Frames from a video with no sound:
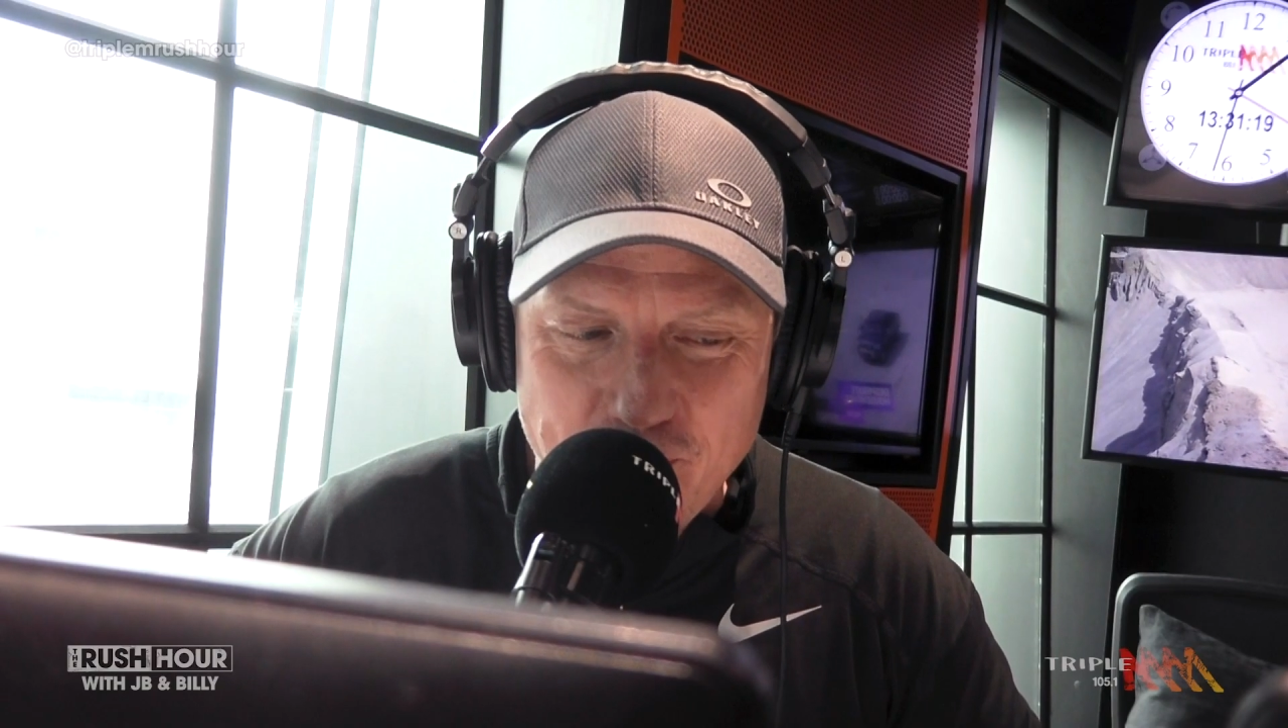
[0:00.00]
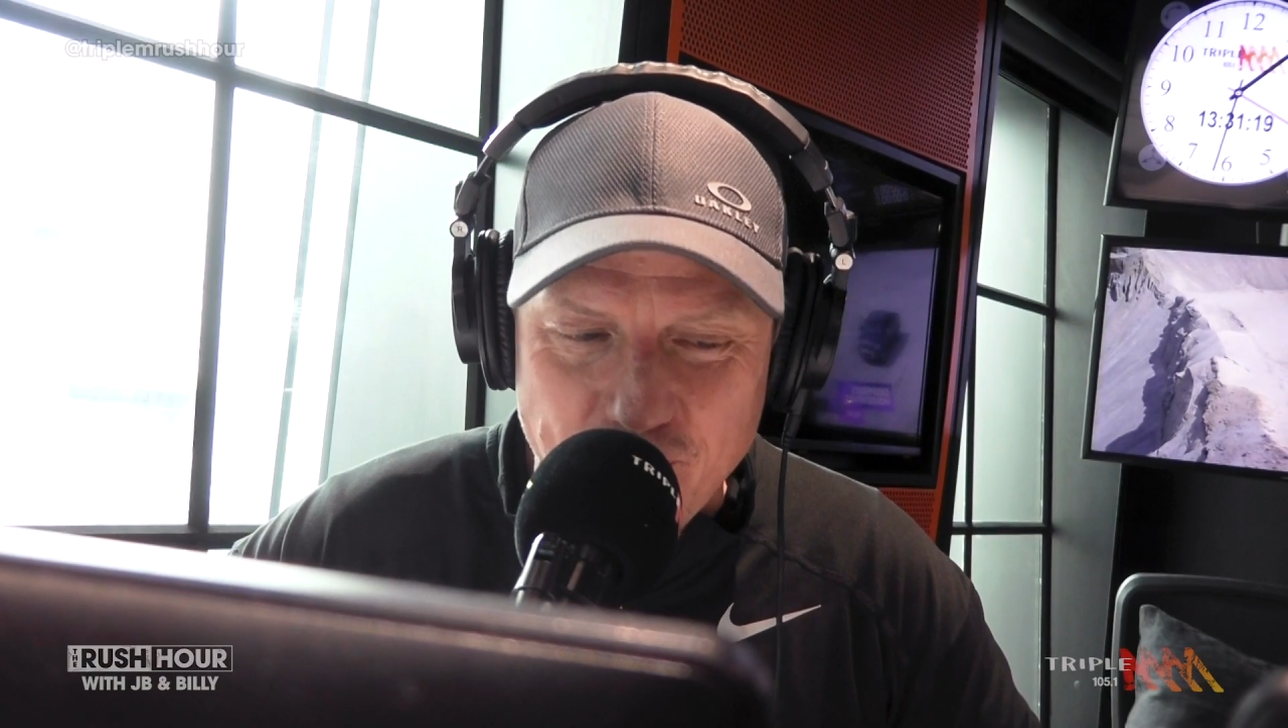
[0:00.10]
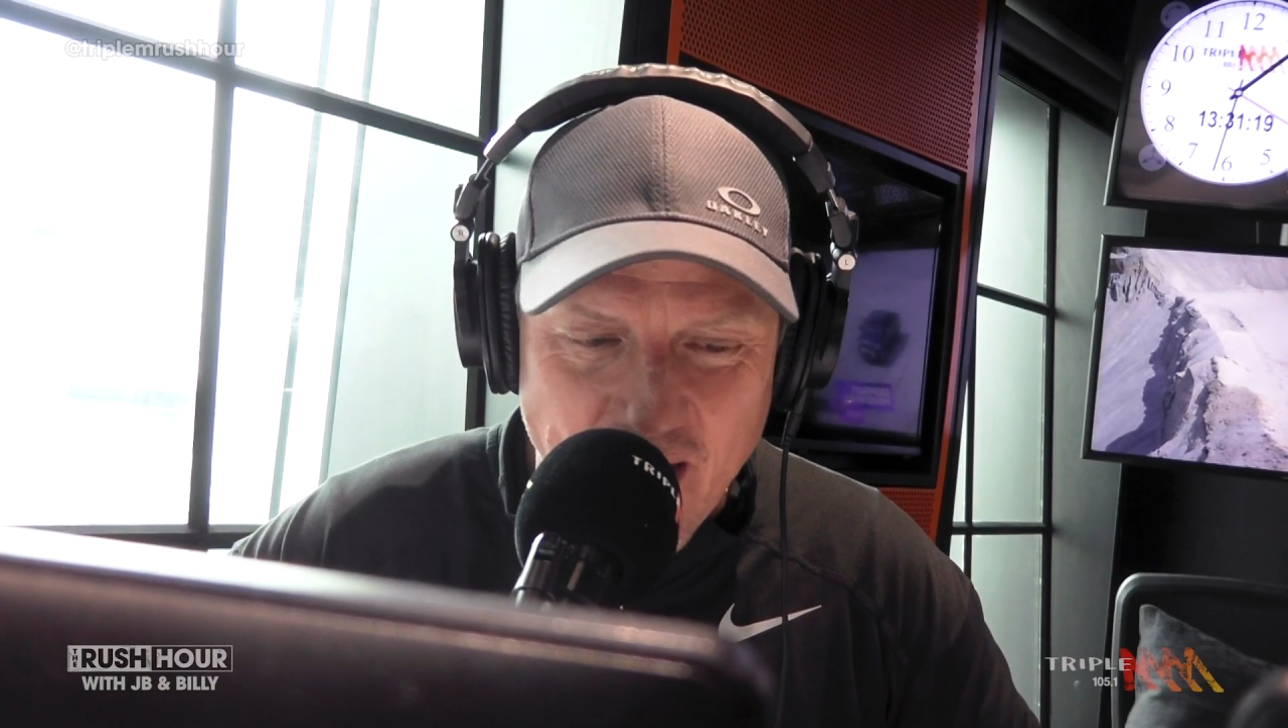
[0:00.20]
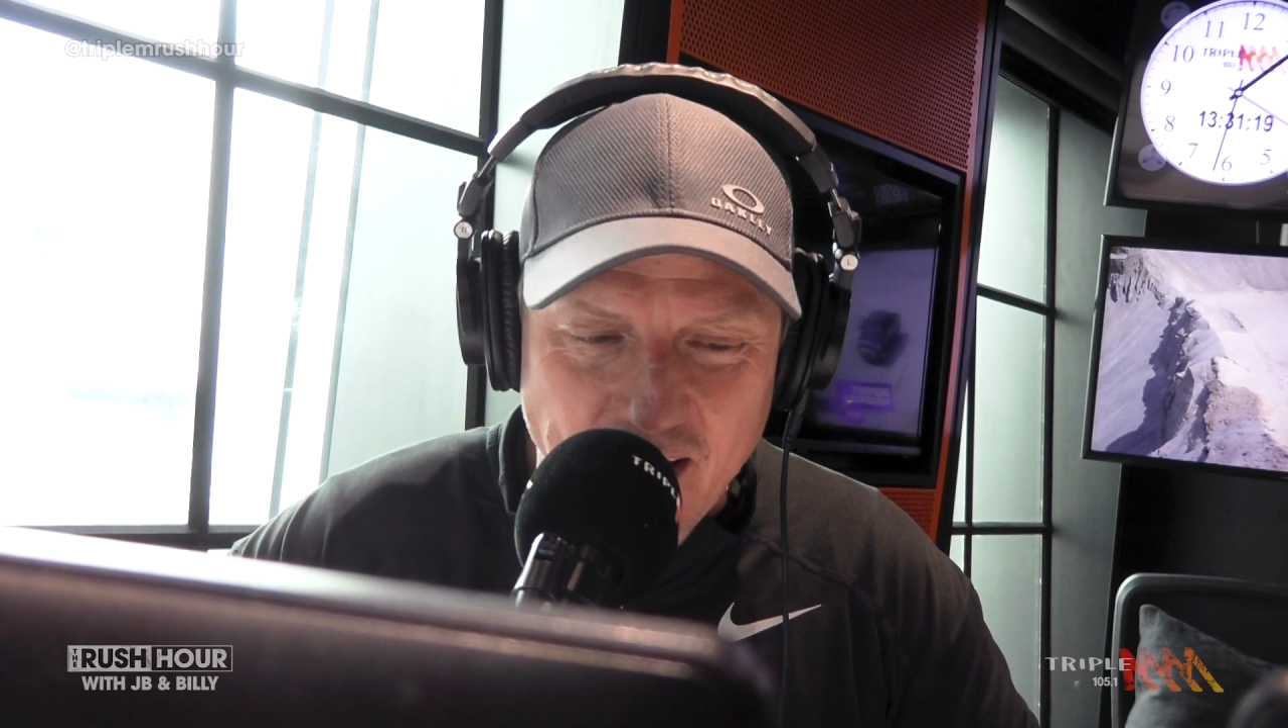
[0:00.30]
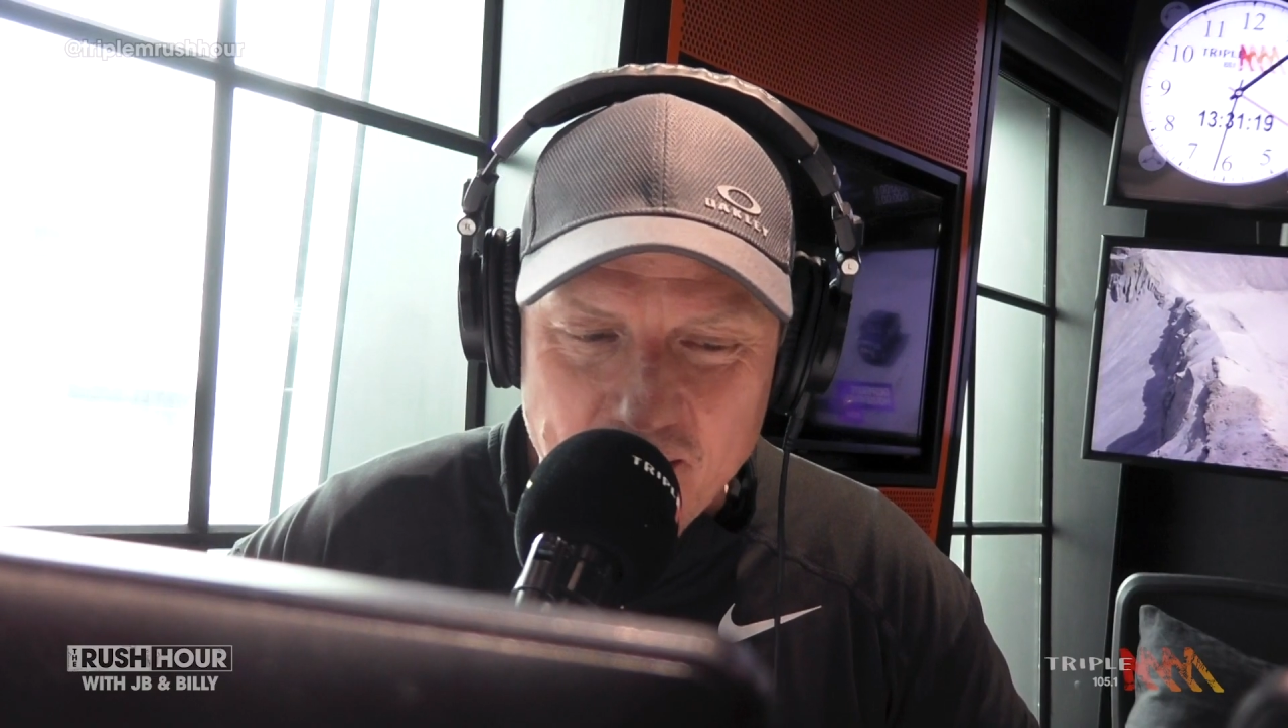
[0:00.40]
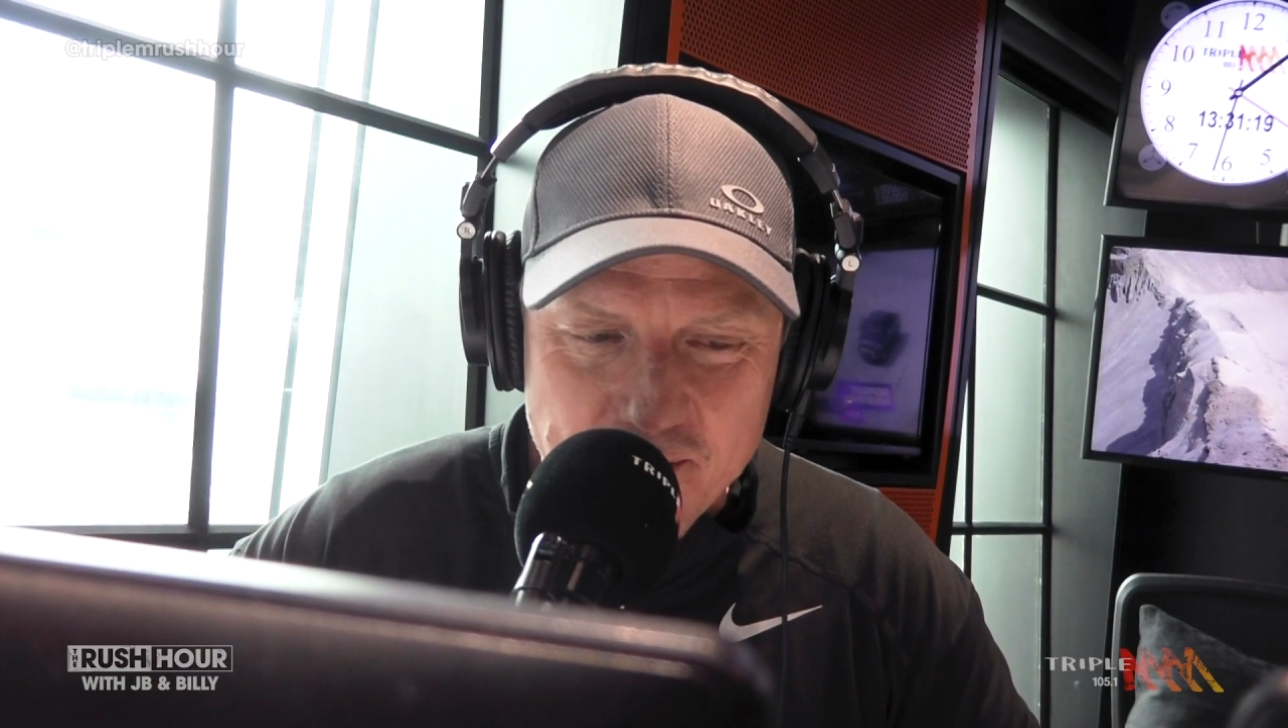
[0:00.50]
second.